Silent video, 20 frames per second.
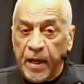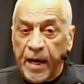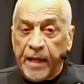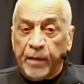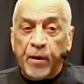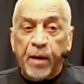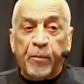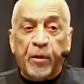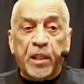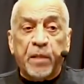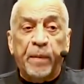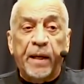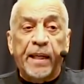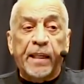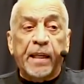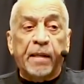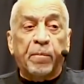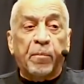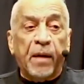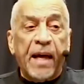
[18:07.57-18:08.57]
And which
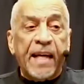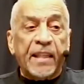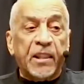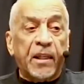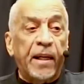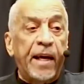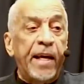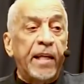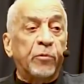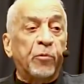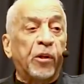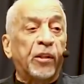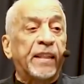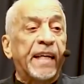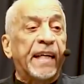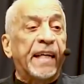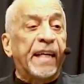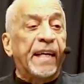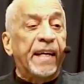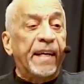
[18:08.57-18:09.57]
means that black slaves were
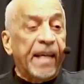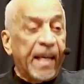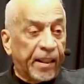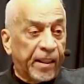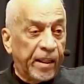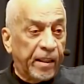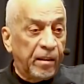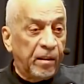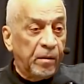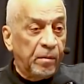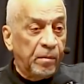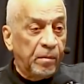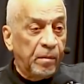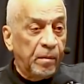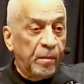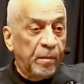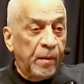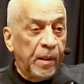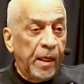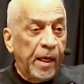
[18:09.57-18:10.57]
getting nothing.
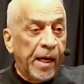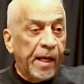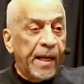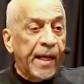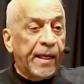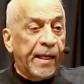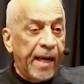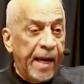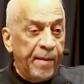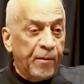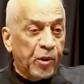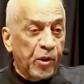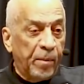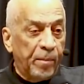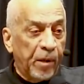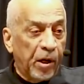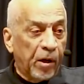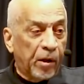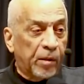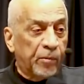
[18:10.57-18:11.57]
And they came to
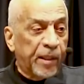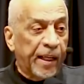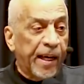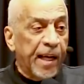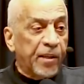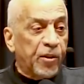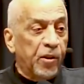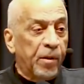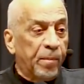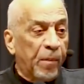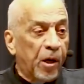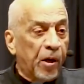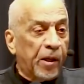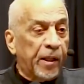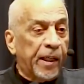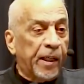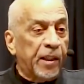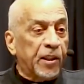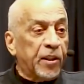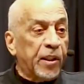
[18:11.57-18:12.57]
America. When they got to
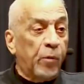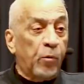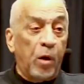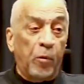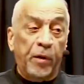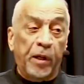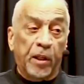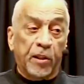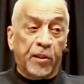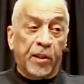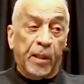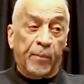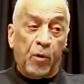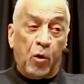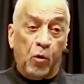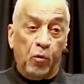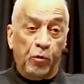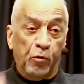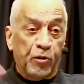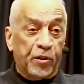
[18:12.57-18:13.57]
America, they're going to say, well, we're going to set up a
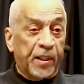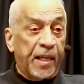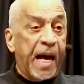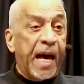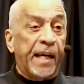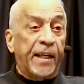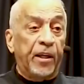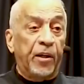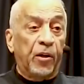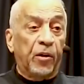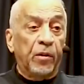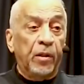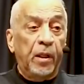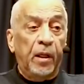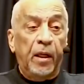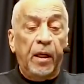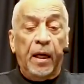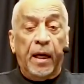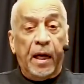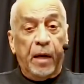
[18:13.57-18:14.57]
whole new society
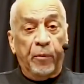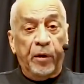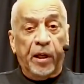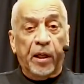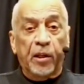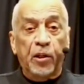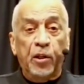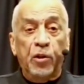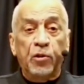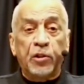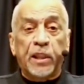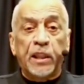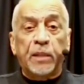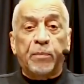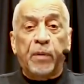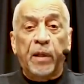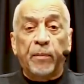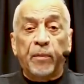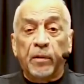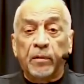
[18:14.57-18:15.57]
here, and we're going to use
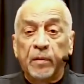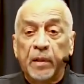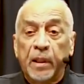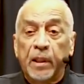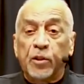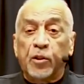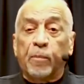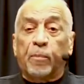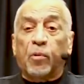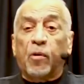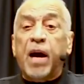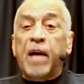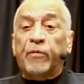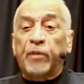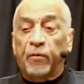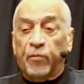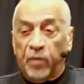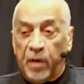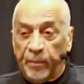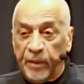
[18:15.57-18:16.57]
these people to
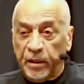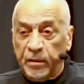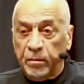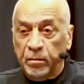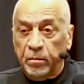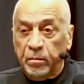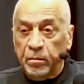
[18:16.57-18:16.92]
profit from it.